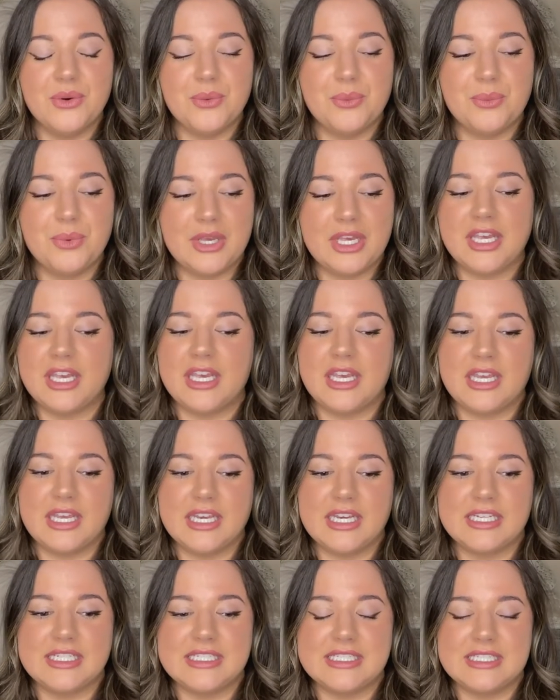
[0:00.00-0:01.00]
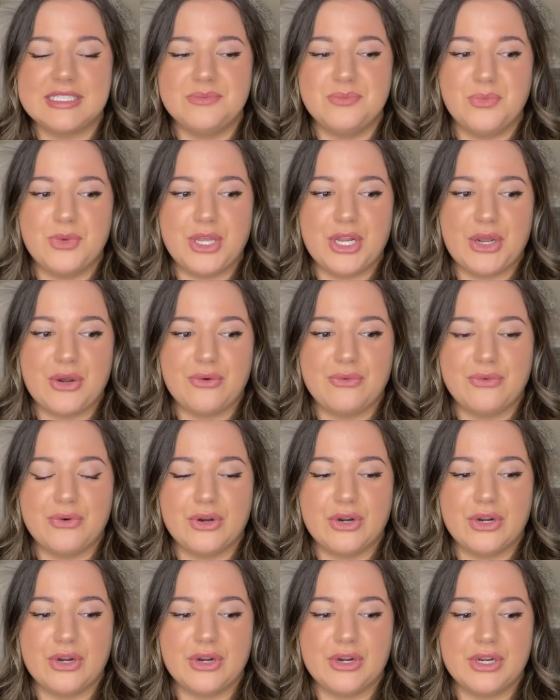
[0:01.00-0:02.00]
we went
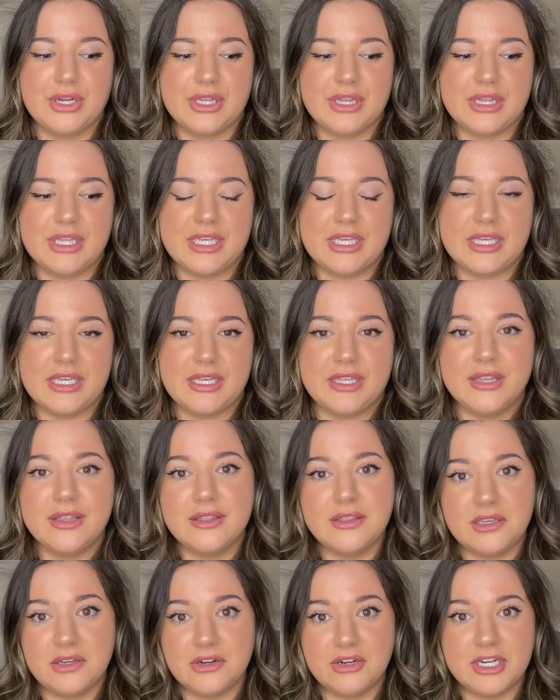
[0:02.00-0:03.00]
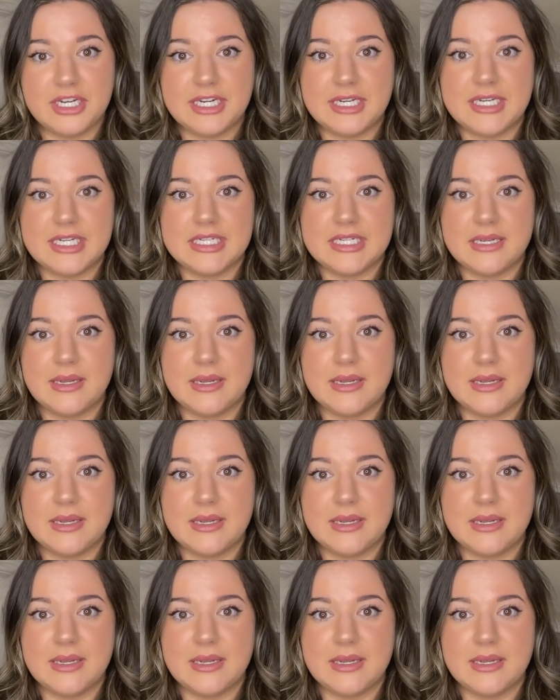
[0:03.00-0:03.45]
over the theory